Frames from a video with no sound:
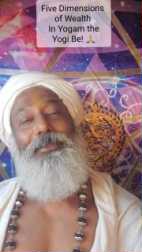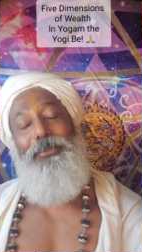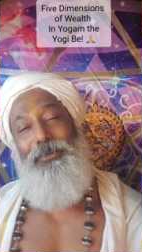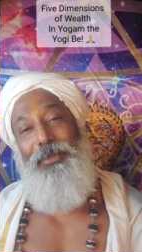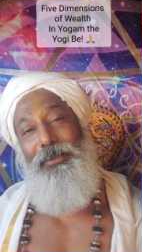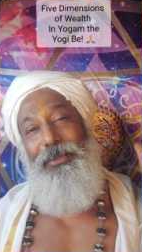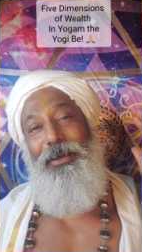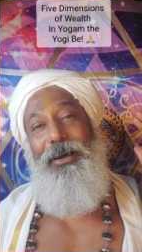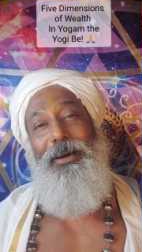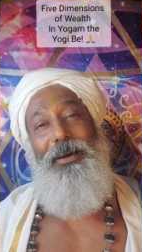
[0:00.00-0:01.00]
the,
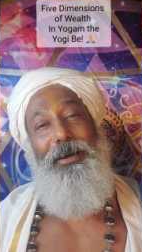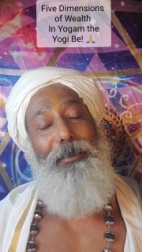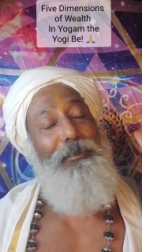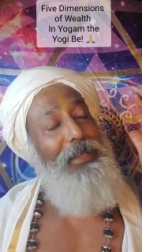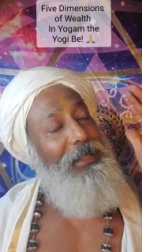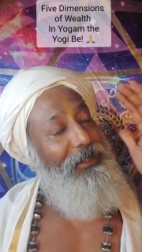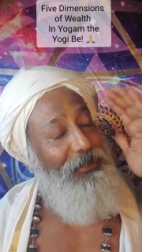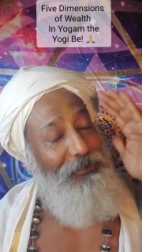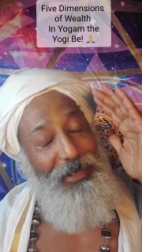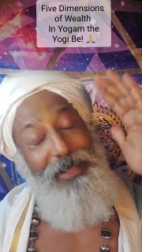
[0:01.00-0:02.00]
the,
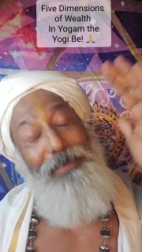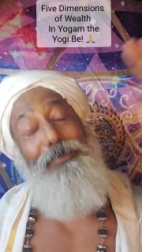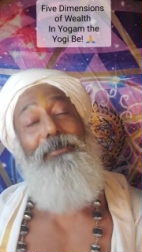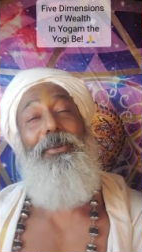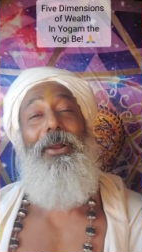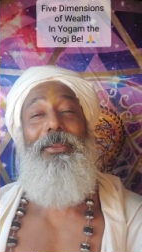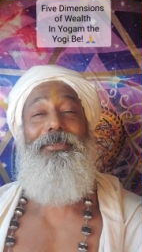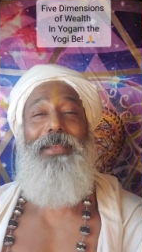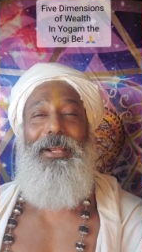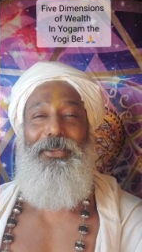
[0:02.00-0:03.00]
the realm of
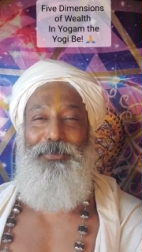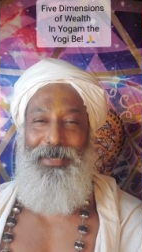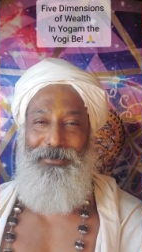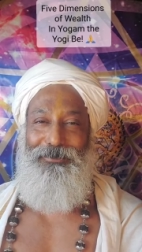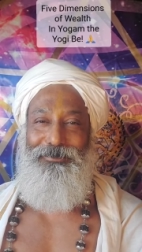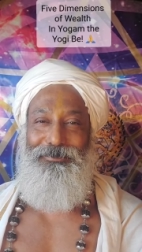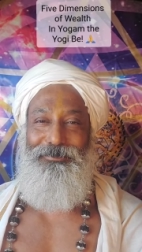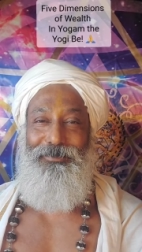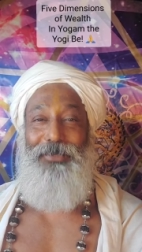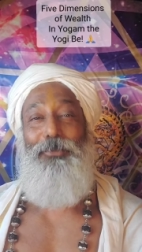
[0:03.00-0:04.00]
goddess Lakshmi,
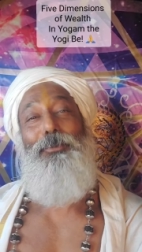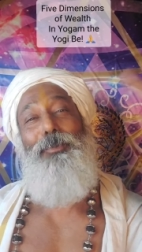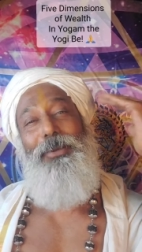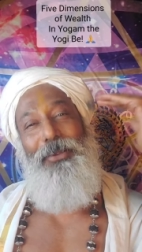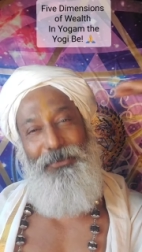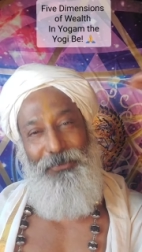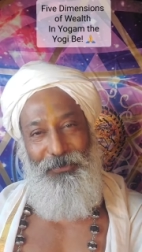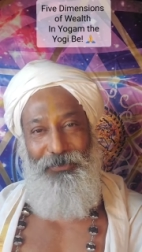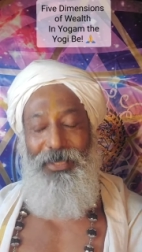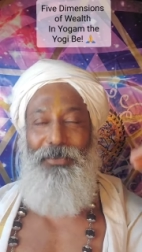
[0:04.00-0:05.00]
the superconscious
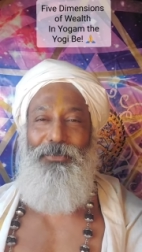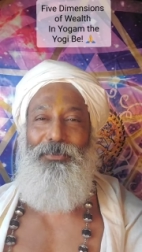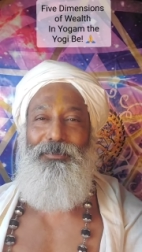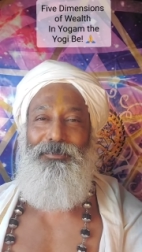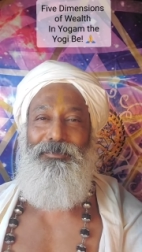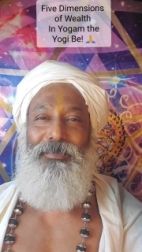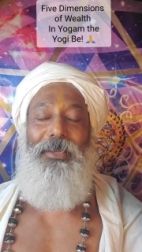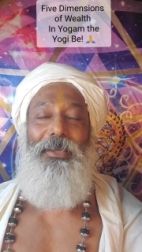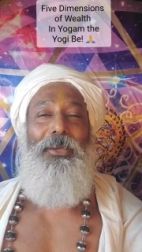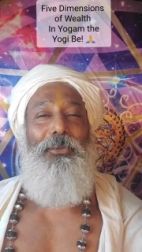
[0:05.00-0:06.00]
states.
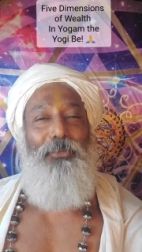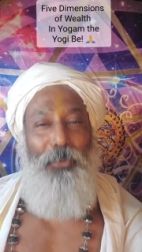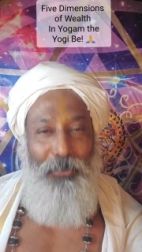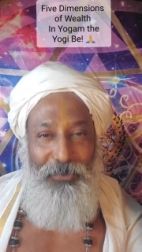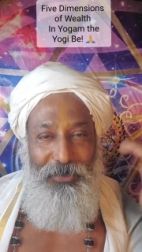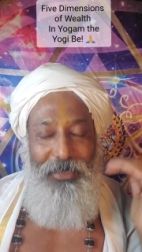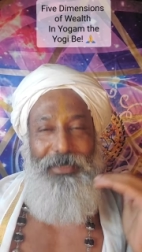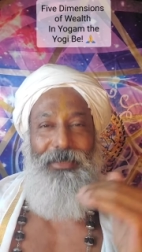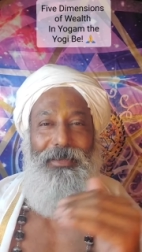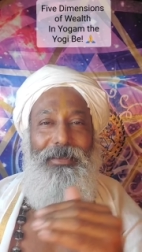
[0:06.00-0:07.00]
So
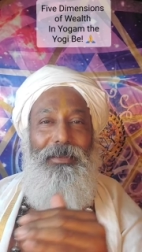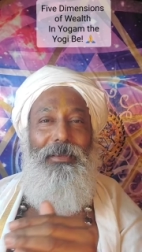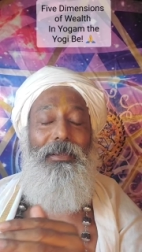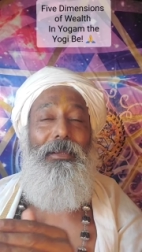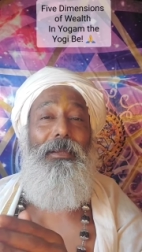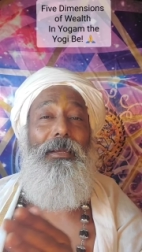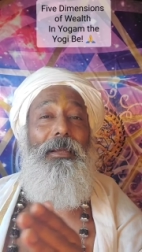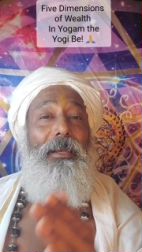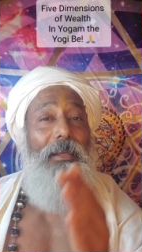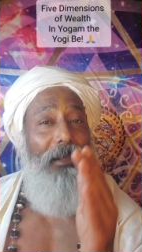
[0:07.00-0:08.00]
here,
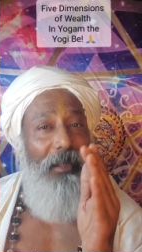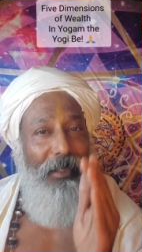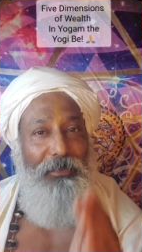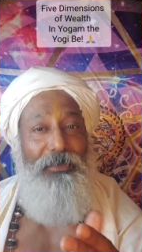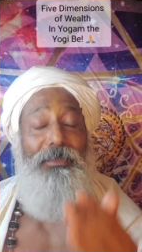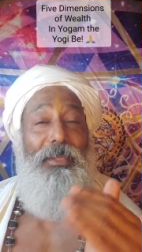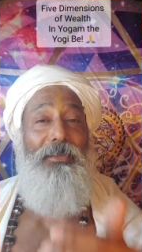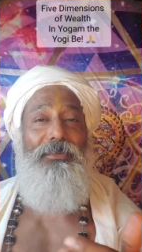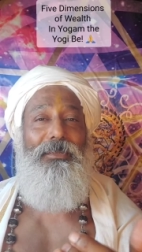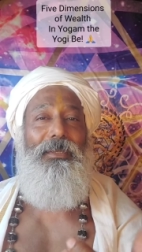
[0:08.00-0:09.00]
if
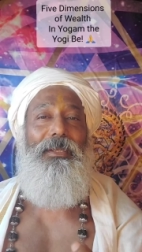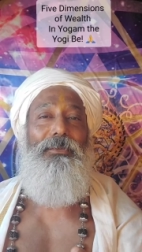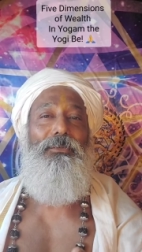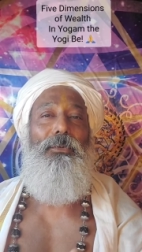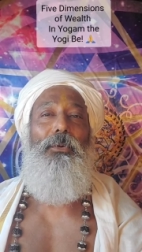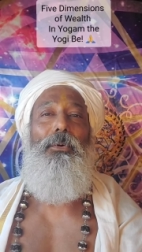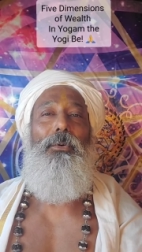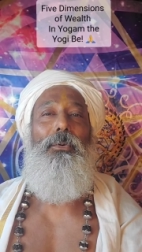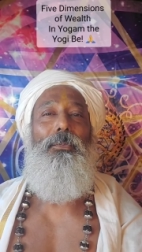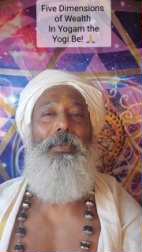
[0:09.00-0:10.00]
this is
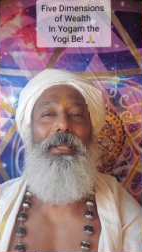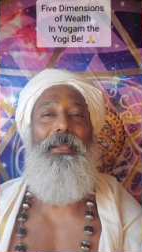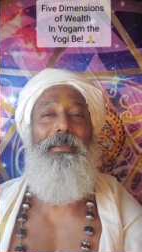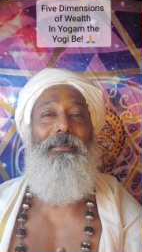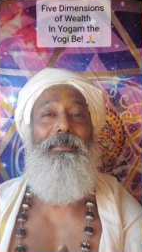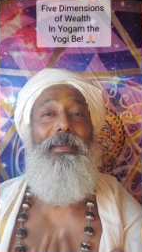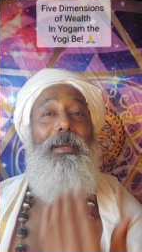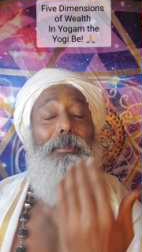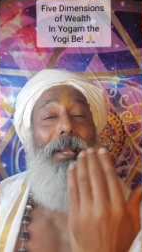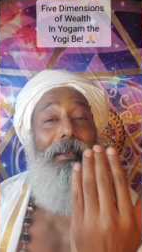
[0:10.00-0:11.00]
so within,
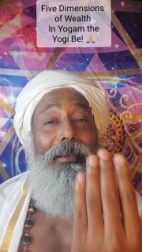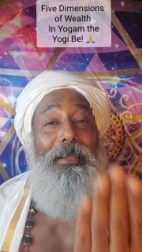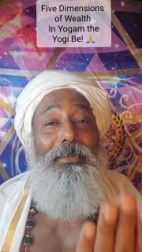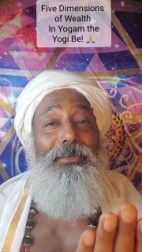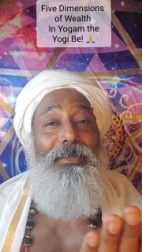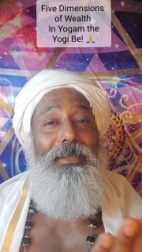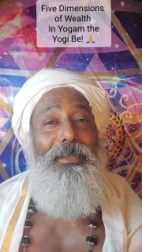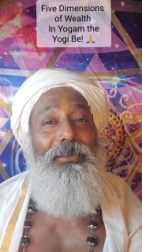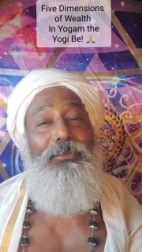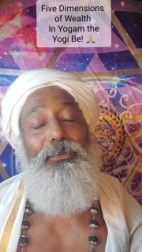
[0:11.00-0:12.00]
but this
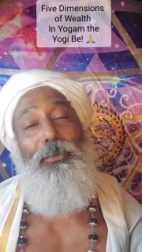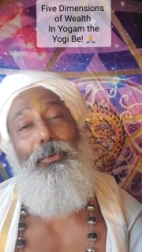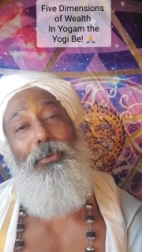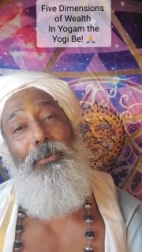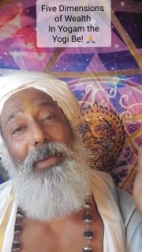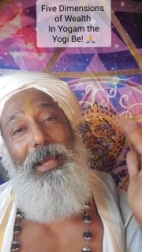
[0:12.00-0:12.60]
is so